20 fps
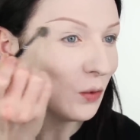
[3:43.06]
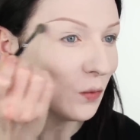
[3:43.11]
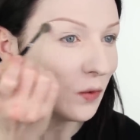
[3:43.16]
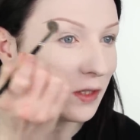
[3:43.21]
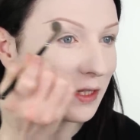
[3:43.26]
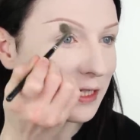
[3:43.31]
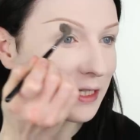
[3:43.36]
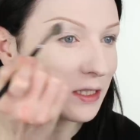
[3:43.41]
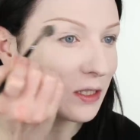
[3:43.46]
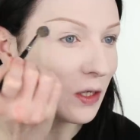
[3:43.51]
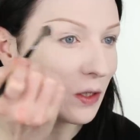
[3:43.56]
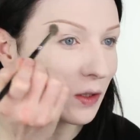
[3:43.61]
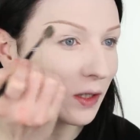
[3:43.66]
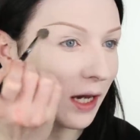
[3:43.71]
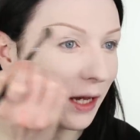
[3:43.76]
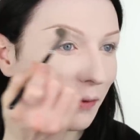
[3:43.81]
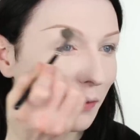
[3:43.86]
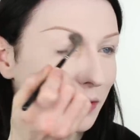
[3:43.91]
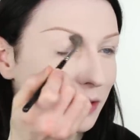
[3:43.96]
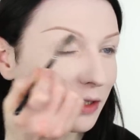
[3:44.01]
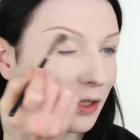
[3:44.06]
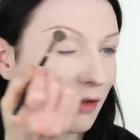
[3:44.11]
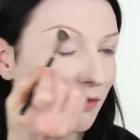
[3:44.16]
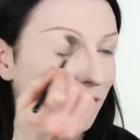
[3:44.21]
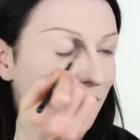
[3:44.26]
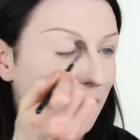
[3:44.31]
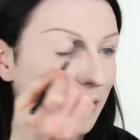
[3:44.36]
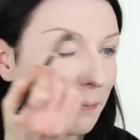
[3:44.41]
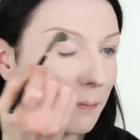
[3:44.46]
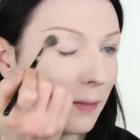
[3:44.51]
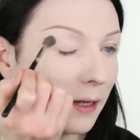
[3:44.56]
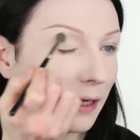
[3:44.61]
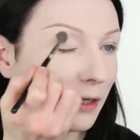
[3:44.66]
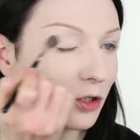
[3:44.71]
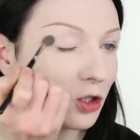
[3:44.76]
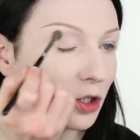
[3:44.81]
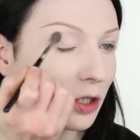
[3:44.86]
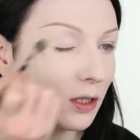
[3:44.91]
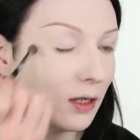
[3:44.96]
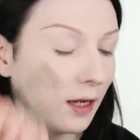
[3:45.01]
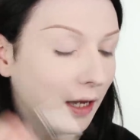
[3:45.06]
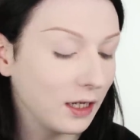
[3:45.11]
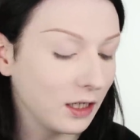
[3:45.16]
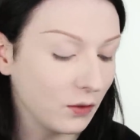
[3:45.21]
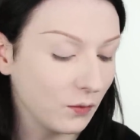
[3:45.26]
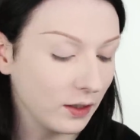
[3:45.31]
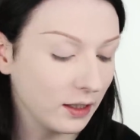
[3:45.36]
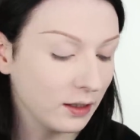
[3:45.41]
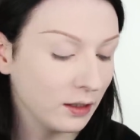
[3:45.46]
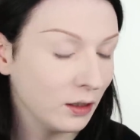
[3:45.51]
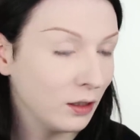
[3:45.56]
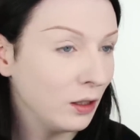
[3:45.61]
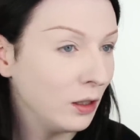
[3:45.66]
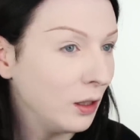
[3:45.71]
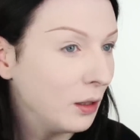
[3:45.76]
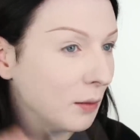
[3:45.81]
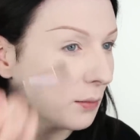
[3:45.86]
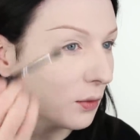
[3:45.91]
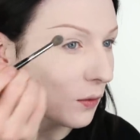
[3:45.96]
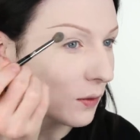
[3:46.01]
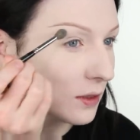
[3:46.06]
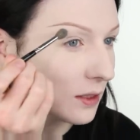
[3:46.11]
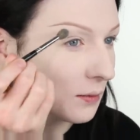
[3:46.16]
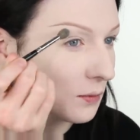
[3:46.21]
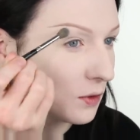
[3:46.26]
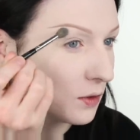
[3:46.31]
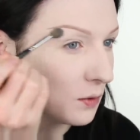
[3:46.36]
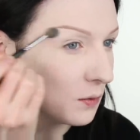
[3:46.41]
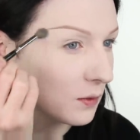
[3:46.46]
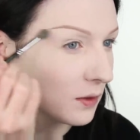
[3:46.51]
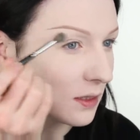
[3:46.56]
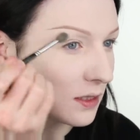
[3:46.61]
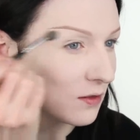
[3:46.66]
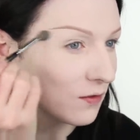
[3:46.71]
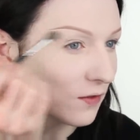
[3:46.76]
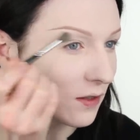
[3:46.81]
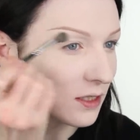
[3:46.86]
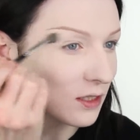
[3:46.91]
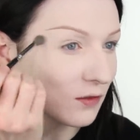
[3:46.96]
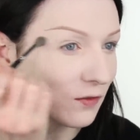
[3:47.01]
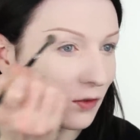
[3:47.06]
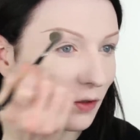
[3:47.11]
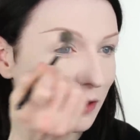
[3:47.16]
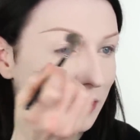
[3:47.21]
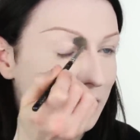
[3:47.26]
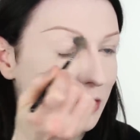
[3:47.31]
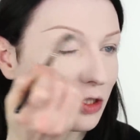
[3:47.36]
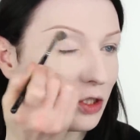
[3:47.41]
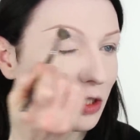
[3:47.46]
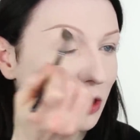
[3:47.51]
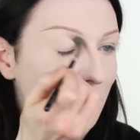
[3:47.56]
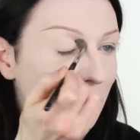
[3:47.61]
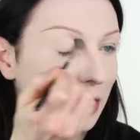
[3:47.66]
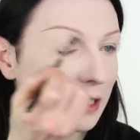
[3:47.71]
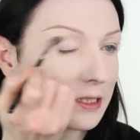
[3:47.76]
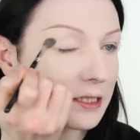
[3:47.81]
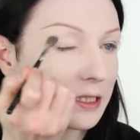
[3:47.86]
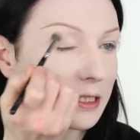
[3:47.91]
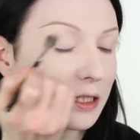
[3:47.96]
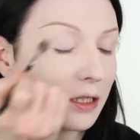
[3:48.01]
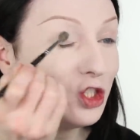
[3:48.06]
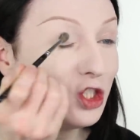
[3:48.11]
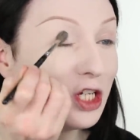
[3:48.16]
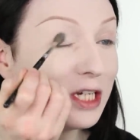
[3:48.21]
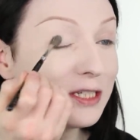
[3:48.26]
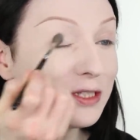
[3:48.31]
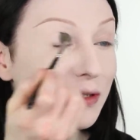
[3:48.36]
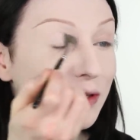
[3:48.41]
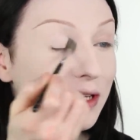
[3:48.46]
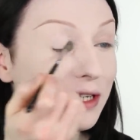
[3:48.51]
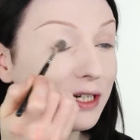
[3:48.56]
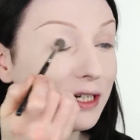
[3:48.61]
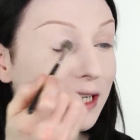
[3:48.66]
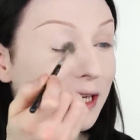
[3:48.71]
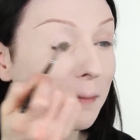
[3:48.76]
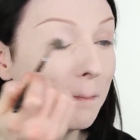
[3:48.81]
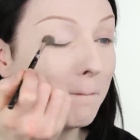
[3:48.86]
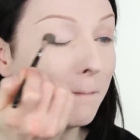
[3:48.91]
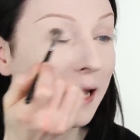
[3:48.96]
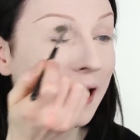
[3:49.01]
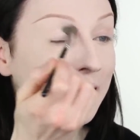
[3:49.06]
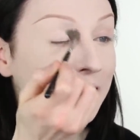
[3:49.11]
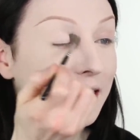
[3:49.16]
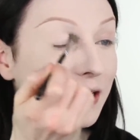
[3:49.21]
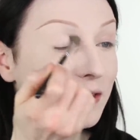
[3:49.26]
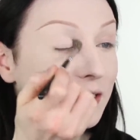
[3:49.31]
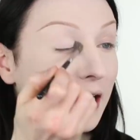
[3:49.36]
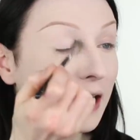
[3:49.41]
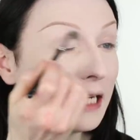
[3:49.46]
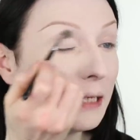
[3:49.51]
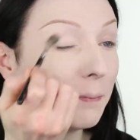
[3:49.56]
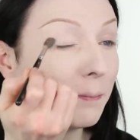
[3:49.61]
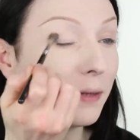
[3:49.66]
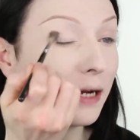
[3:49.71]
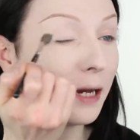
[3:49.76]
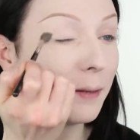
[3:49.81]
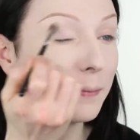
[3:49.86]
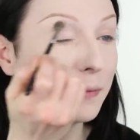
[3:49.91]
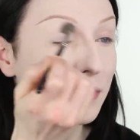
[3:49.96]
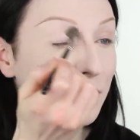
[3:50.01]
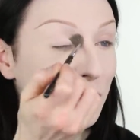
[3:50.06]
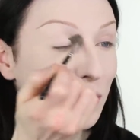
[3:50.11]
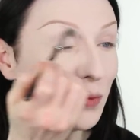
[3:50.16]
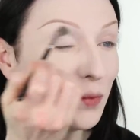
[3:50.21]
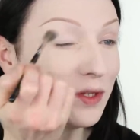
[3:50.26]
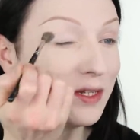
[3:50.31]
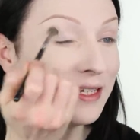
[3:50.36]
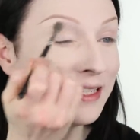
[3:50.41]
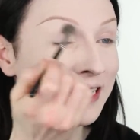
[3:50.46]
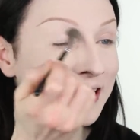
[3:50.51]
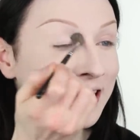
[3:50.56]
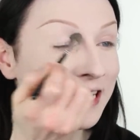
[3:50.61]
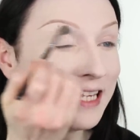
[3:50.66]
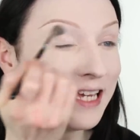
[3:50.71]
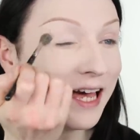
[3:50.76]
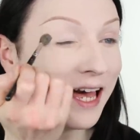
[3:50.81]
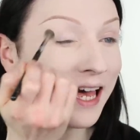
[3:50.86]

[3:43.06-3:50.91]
with this look, I want a very pale shade anyway. But what I'm doing with this, first of all, is just so that I can blank out any purple within the